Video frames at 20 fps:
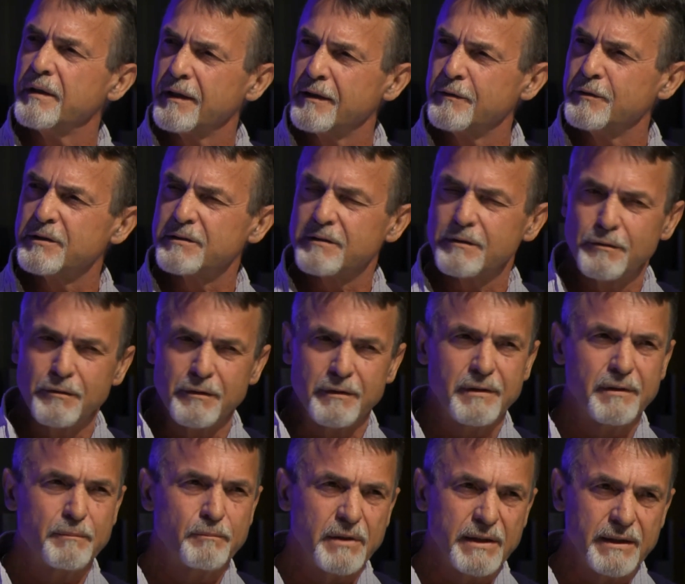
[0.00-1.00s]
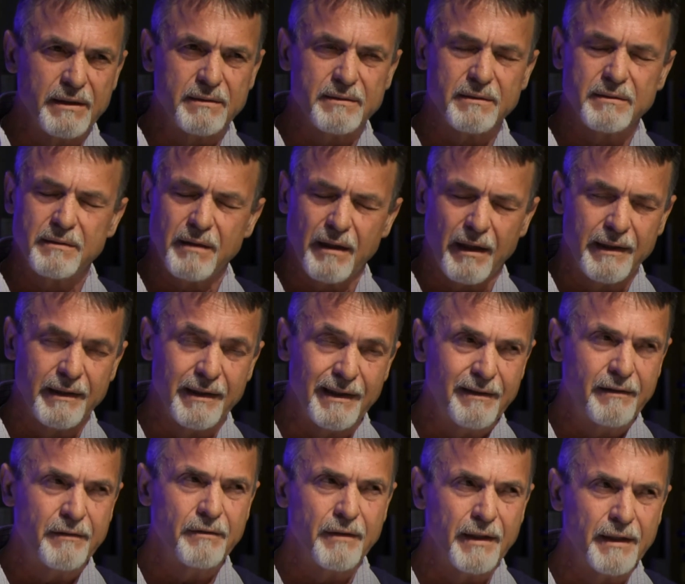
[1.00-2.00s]
In other words, Lord, please, I
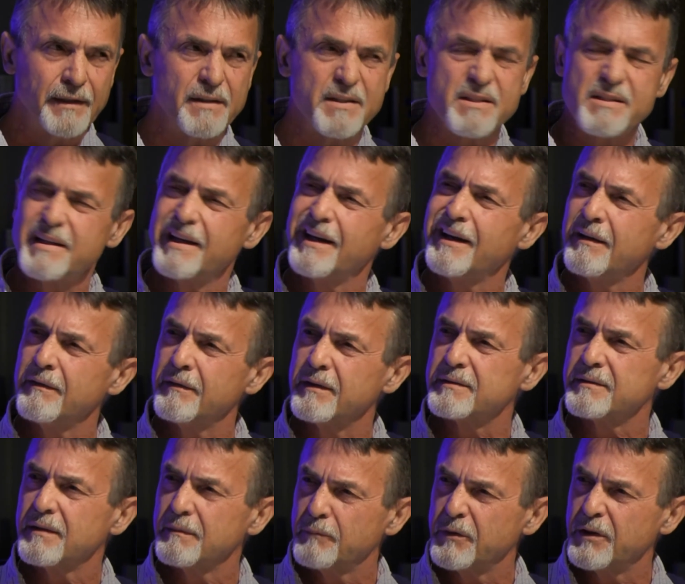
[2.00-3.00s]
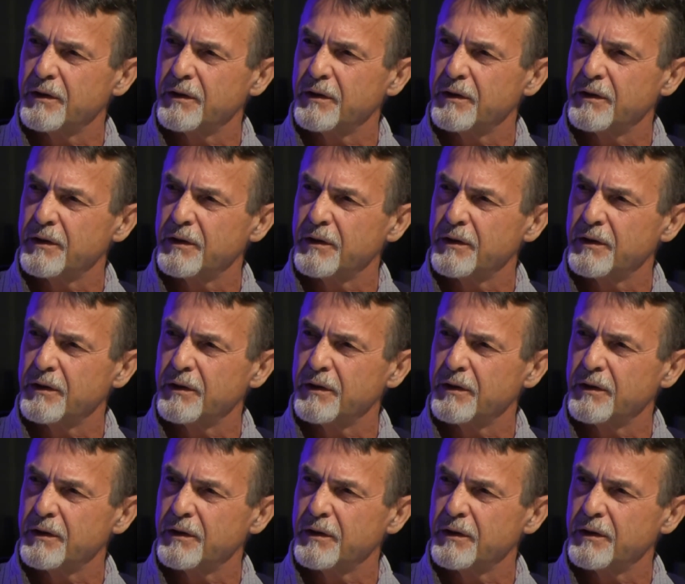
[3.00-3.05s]
need to understand this.